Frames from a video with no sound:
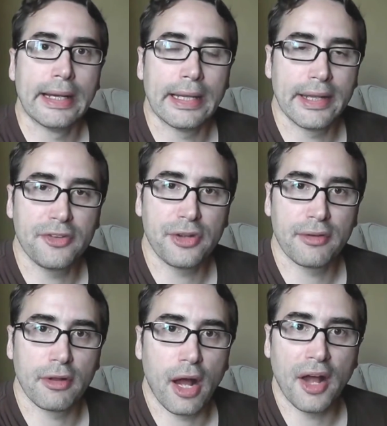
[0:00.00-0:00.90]
unless you
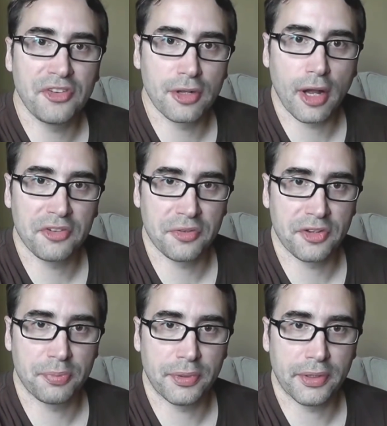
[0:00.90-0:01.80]
have lots and lots of
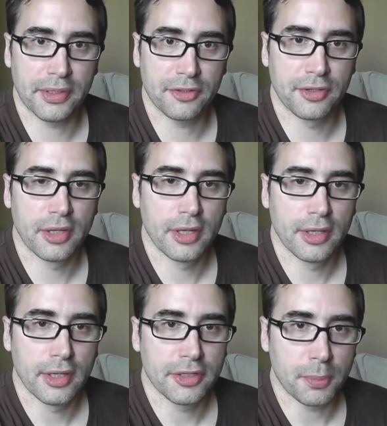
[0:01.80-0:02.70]
experience,
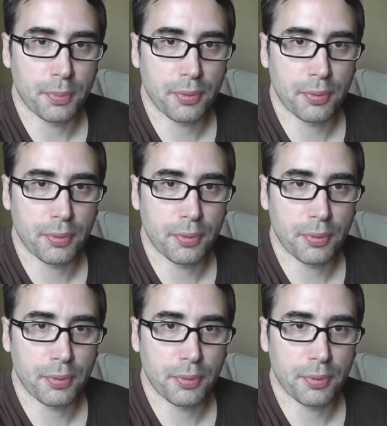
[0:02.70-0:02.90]
you're